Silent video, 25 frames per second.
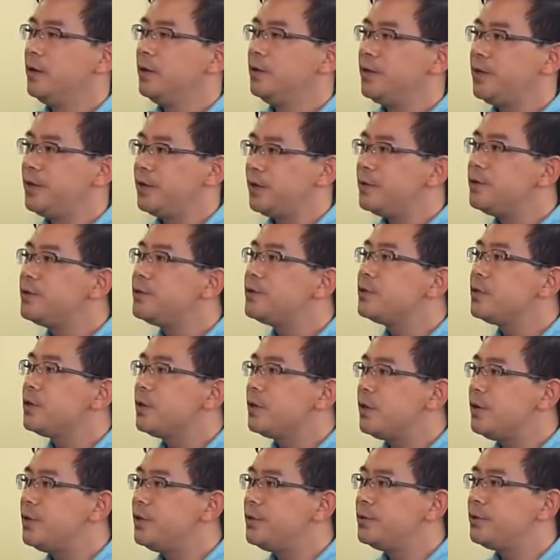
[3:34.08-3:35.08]
This
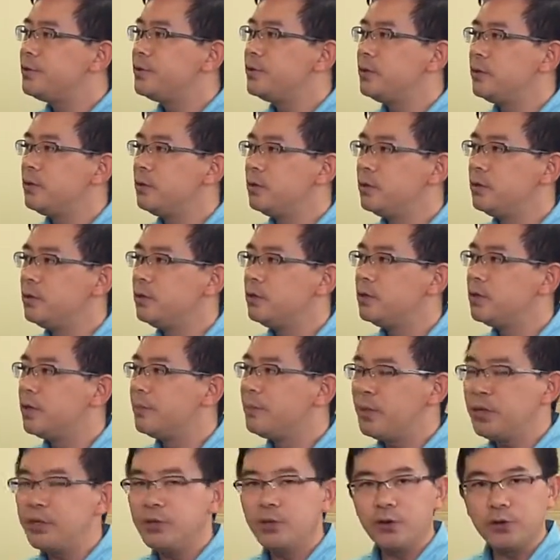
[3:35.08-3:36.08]
is the
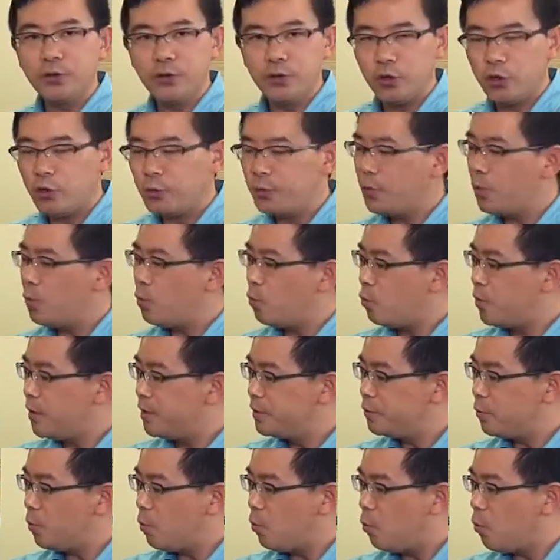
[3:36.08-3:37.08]
pitot tube
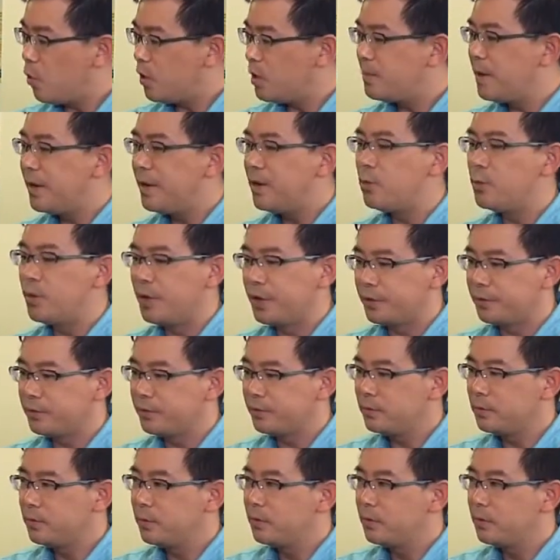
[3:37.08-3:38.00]
with water manometer.